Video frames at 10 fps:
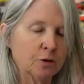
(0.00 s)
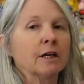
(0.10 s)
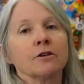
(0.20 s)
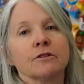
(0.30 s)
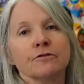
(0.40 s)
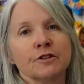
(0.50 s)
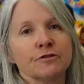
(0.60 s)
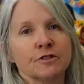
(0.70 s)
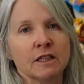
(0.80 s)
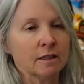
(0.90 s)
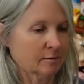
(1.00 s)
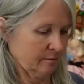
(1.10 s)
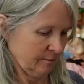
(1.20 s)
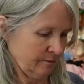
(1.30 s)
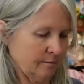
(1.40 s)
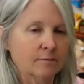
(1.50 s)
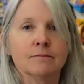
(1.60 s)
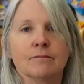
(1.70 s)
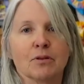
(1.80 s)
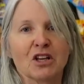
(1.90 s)
hundred fifty
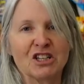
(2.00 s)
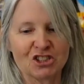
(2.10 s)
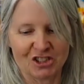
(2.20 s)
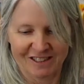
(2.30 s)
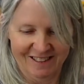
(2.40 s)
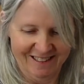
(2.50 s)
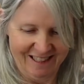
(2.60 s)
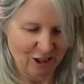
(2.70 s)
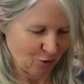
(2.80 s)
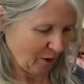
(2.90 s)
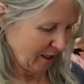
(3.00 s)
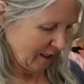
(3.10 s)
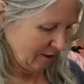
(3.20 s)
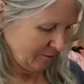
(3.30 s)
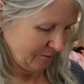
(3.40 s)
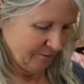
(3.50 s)
plush this weekend.